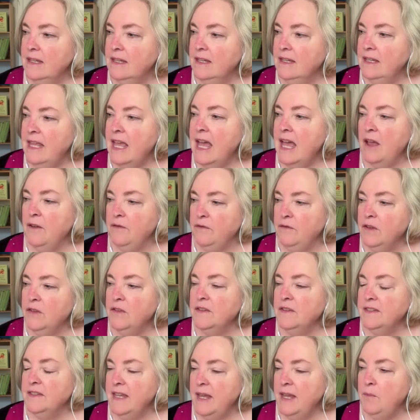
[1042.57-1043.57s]
yeah i feel
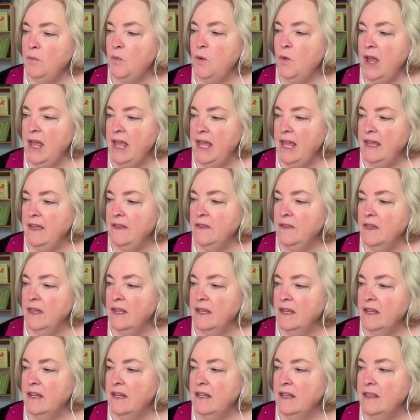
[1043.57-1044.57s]
the same way
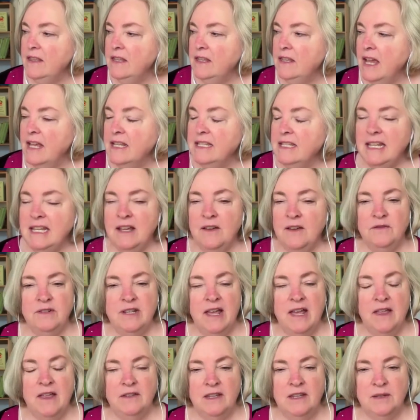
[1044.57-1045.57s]
that the idea of
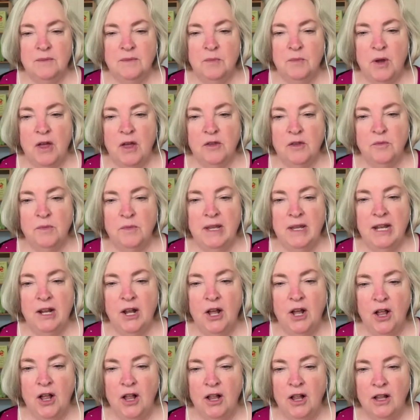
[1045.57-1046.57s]
death doesn't bother me at
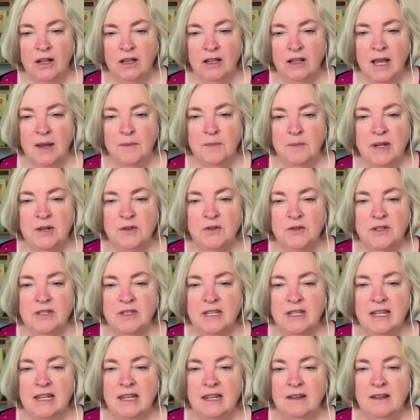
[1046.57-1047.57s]
all i'm
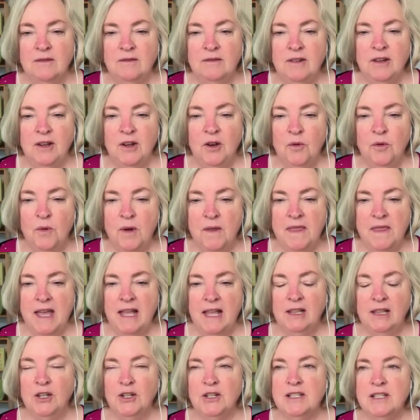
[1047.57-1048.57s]
interested in you know what
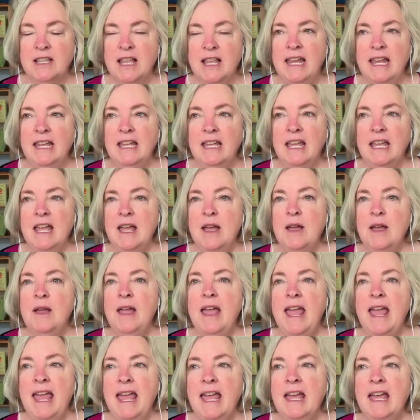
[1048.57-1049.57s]
that looks like
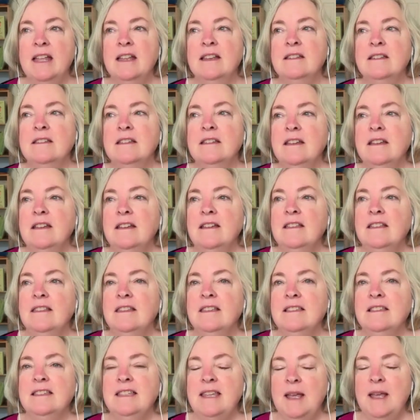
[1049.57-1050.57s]
and
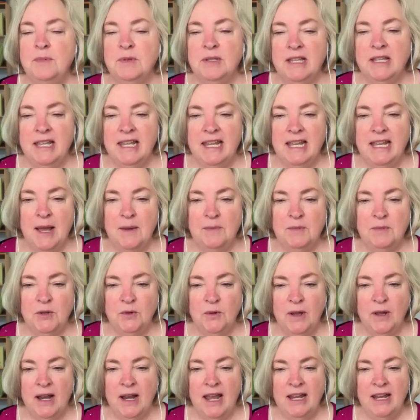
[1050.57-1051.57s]
the steps leading up
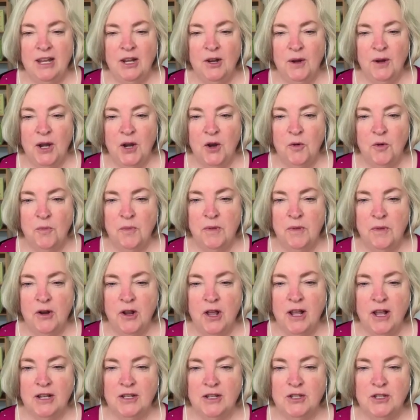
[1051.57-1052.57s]
to it. I, you know, I hope they're
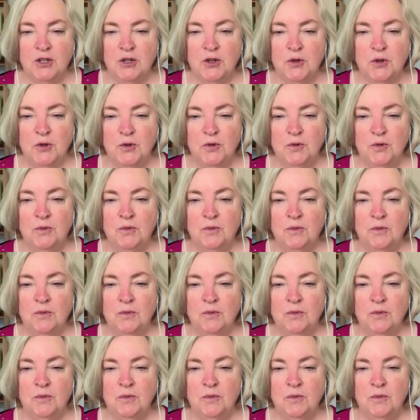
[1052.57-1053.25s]
not too